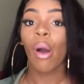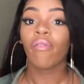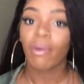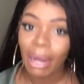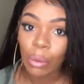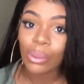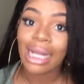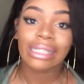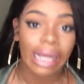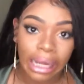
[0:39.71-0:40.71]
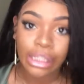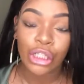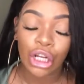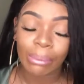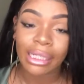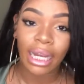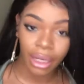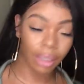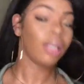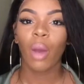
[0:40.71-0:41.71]
for my new tatas, you know what I'm saying?
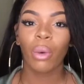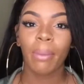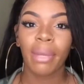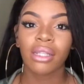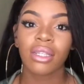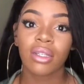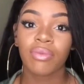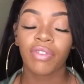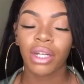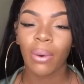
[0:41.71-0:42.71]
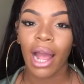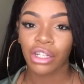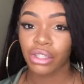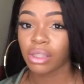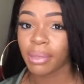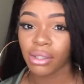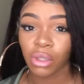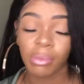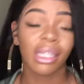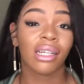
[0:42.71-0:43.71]
And what makes this video actually
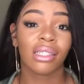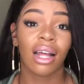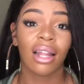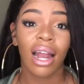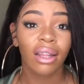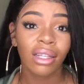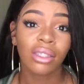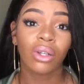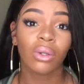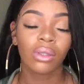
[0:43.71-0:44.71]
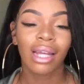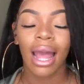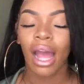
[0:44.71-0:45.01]
special is because all of these clothes